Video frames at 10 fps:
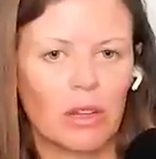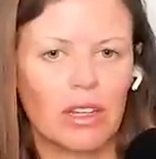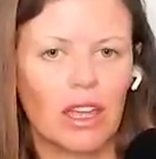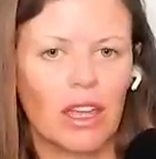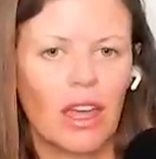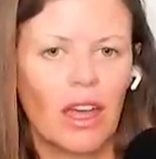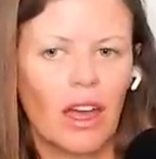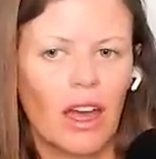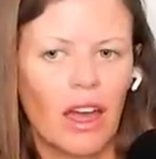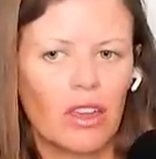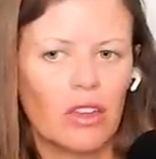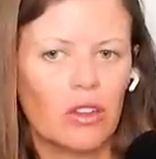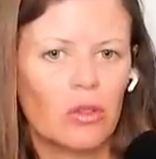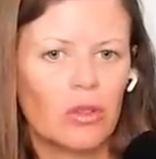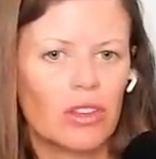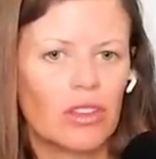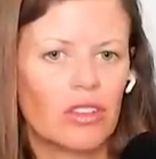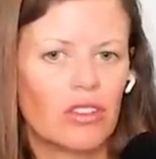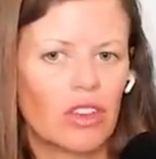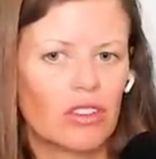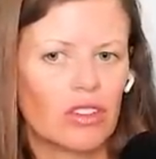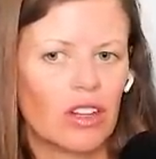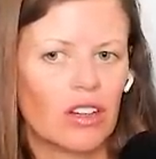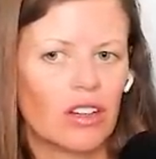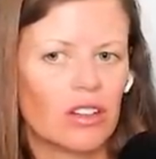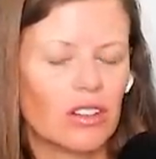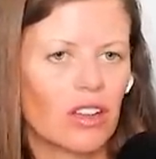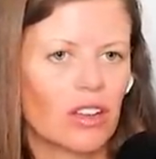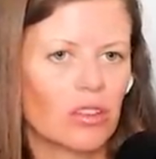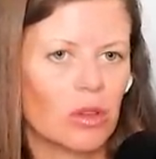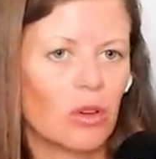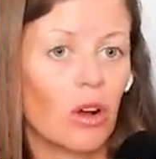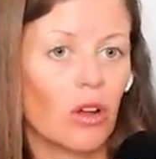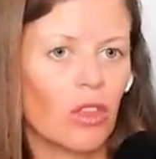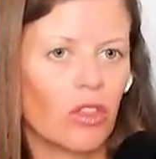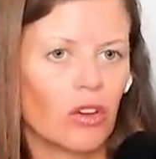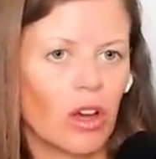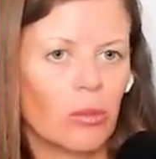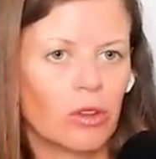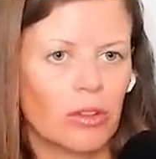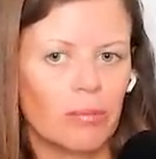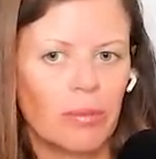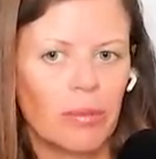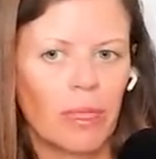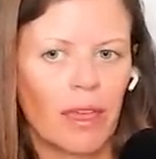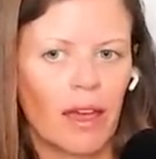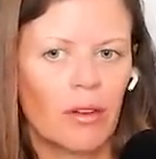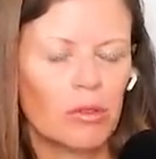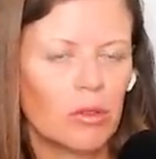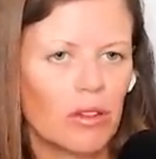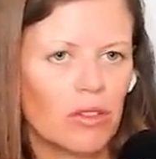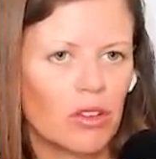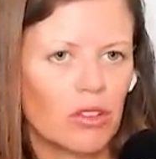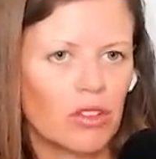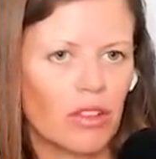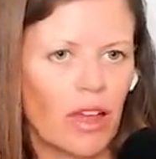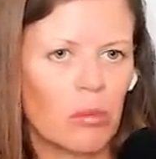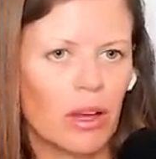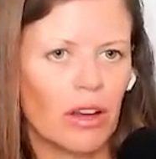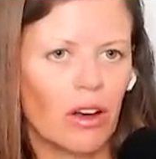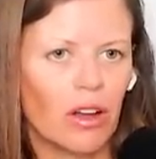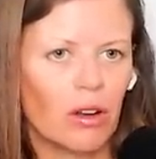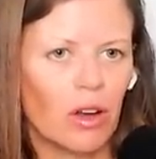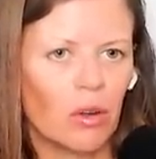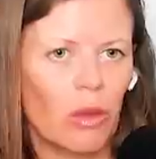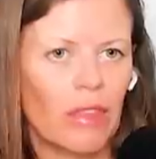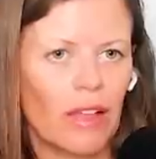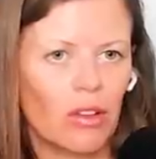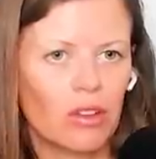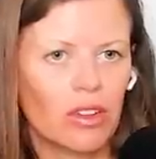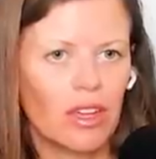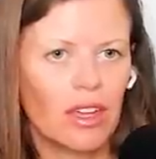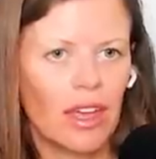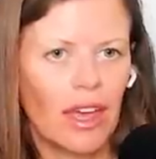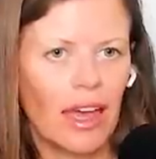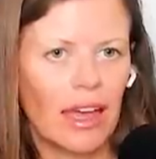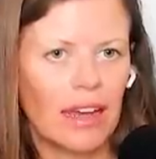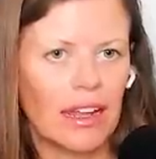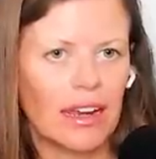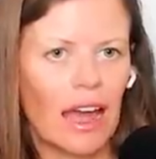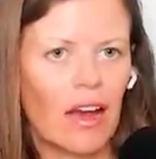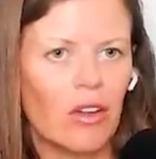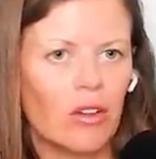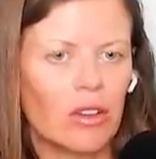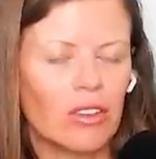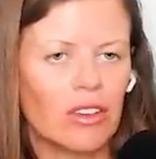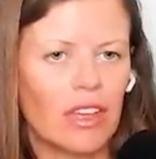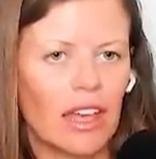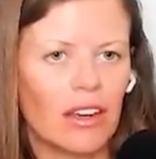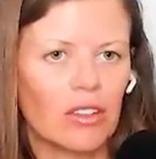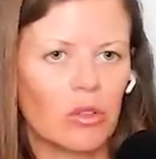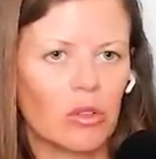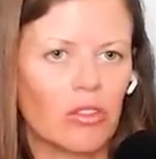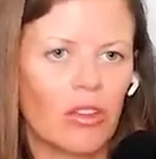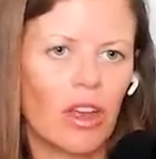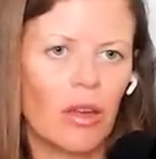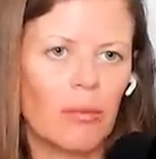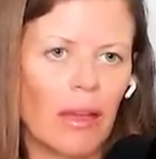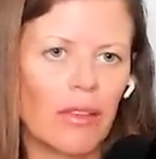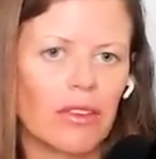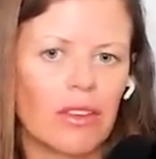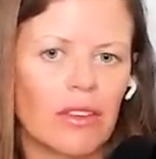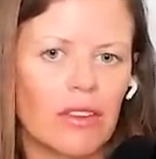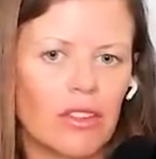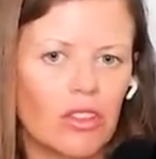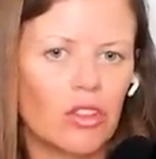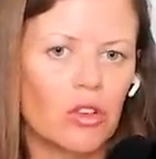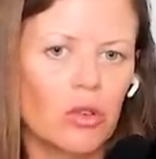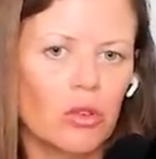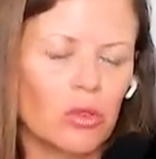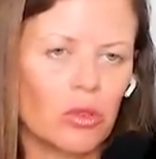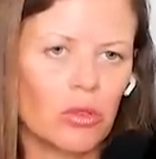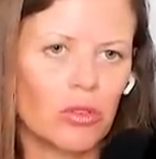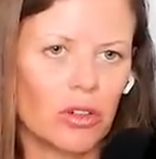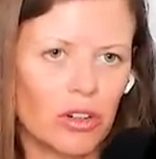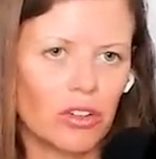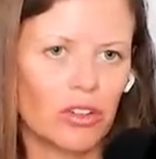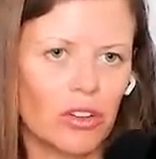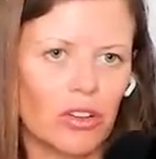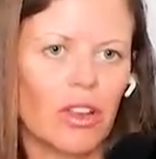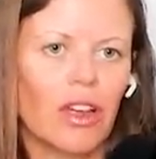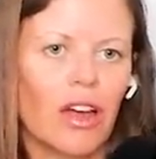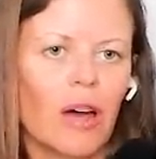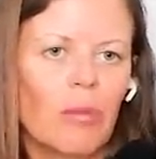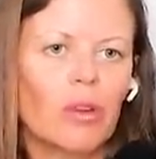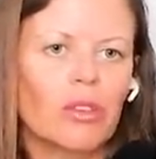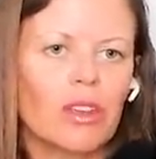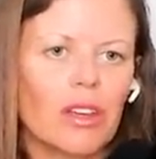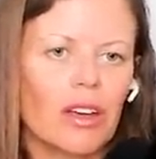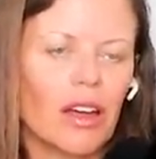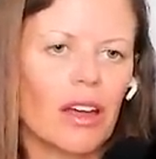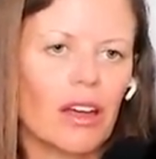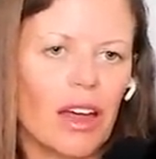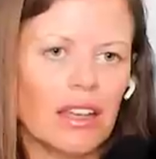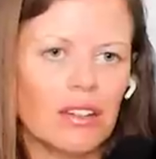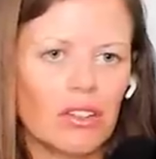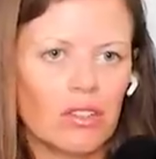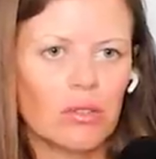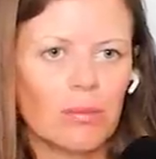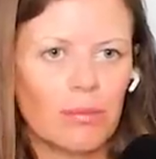want to take. Uh, you, you instead suggest and, and discuss what you call the third option. I was wondering if you could just elaborate on, on what that looks like and, and how you can see Canada sort of balancing these two sort of traditional opposing uh, ideals.